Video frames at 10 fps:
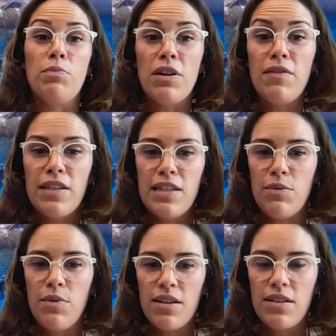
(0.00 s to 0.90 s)
We
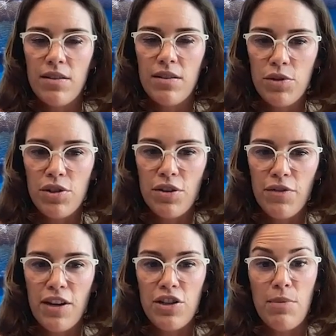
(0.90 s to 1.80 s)
previously worked on rooster
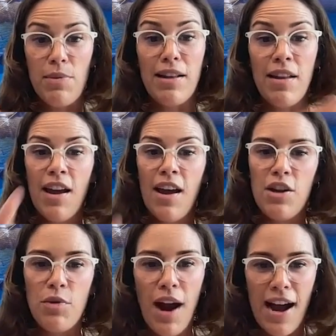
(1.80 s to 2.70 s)
fish. I mean,
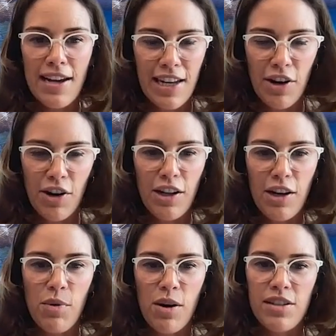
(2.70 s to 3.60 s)
you were asking
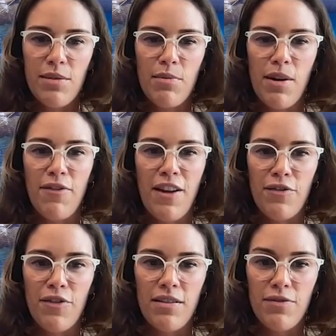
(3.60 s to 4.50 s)
earlier what some of my
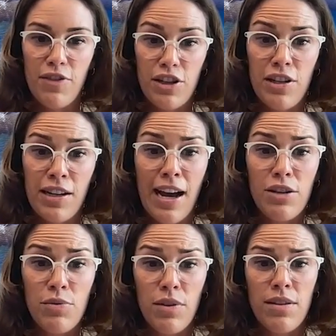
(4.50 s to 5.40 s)
favorite fish to
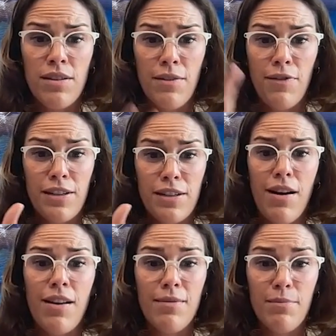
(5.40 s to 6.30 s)
catch was. If it's not